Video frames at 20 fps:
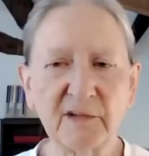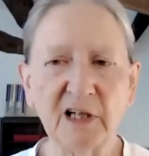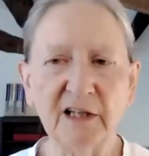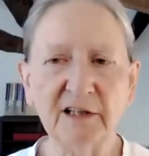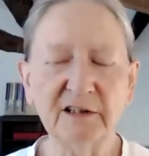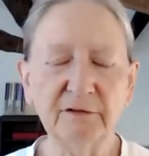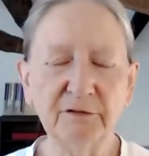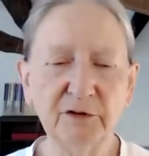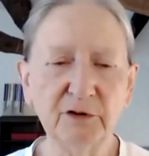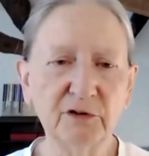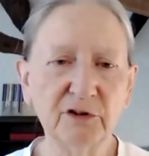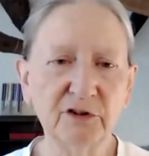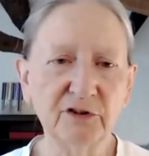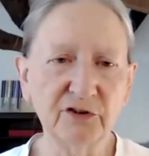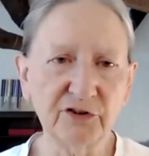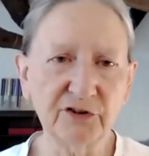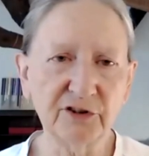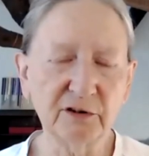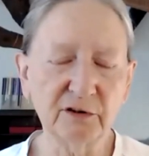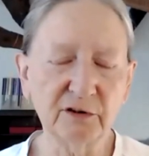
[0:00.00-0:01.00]
And if you can
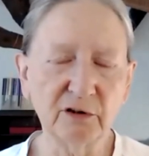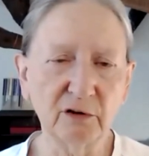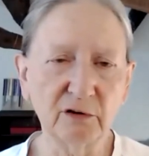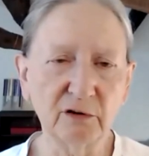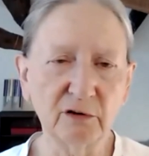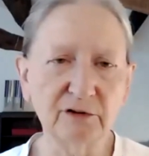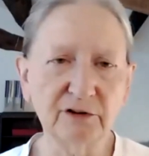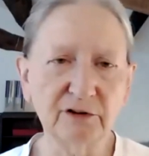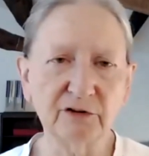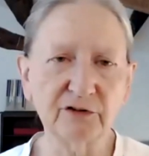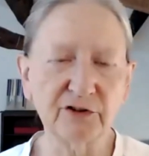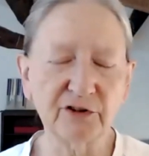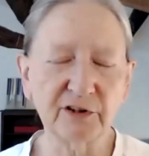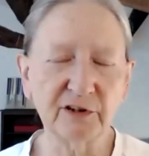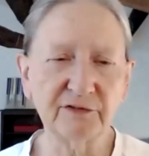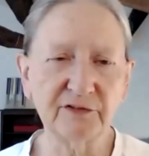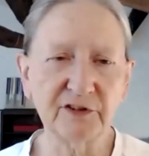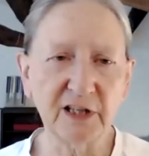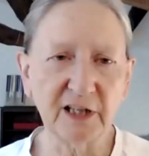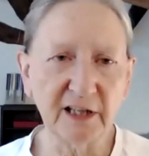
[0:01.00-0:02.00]
still hold
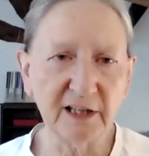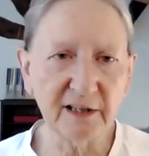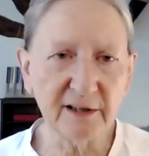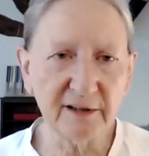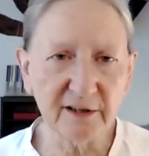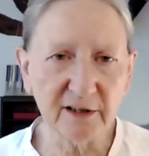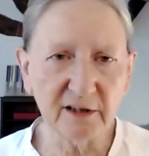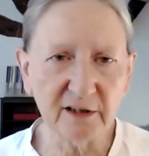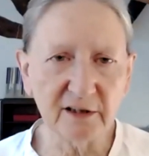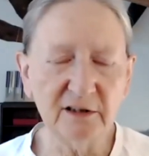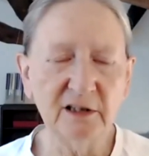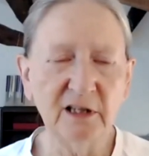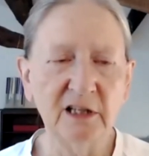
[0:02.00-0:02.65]
yourself together